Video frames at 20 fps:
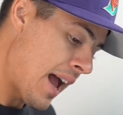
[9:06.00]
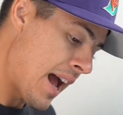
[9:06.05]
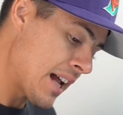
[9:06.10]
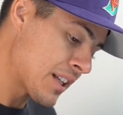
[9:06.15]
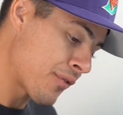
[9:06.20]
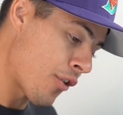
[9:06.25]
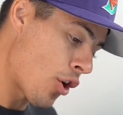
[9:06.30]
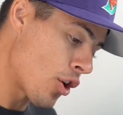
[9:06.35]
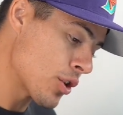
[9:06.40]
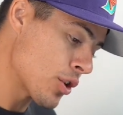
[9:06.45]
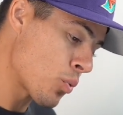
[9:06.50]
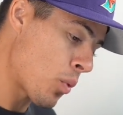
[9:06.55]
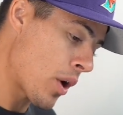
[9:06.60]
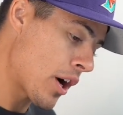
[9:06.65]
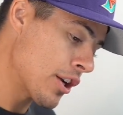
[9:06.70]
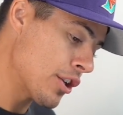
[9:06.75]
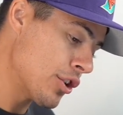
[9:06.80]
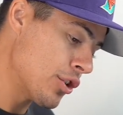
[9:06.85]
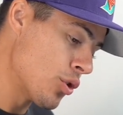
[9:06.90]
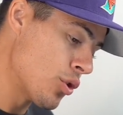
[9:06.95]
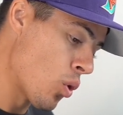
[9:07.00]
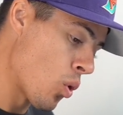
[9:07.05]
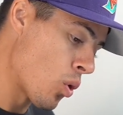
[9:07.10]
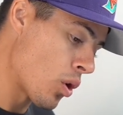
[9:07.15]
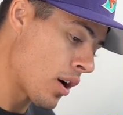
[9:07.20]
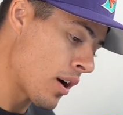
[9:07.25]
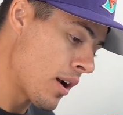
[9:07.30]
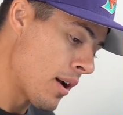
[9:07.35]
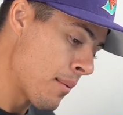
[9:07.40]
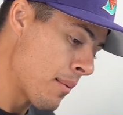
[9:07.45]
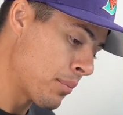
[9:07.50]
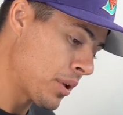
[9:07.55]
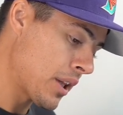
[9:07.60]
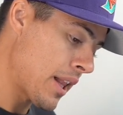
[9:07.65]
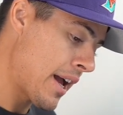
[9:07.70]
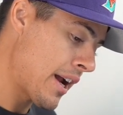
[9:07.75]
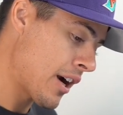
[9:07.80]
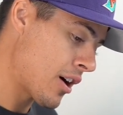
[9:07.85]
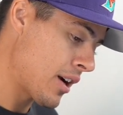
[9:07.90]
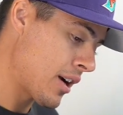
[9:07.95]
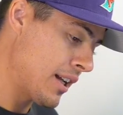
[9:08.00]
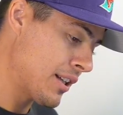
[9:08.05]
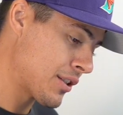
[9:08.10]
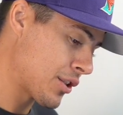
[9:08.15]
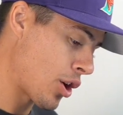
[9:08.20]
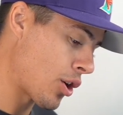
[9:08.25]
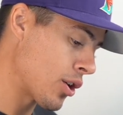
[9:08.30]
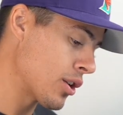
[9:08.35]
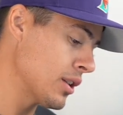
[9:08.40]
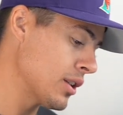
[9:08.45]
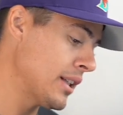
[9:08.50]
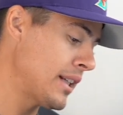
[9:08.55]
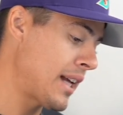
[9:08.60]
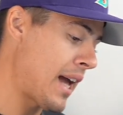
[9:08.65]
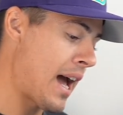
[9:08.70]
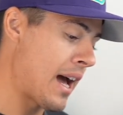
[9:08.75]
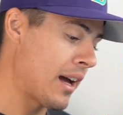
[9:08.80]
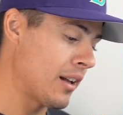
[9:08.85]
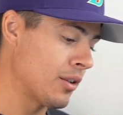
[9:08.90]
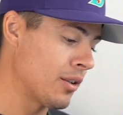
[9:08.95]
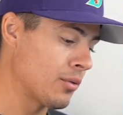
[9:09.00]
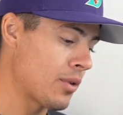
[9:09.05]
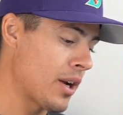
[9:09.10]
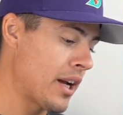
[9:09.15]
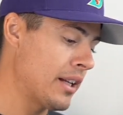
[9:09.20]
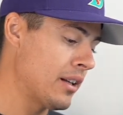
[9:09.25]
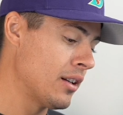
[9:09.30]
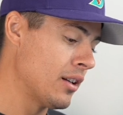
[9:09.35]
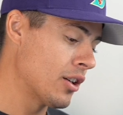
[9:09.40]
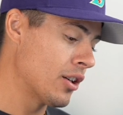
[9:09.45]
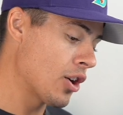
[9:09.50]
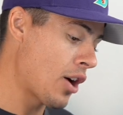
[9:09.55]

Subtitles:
As far as where your player is currently at, right?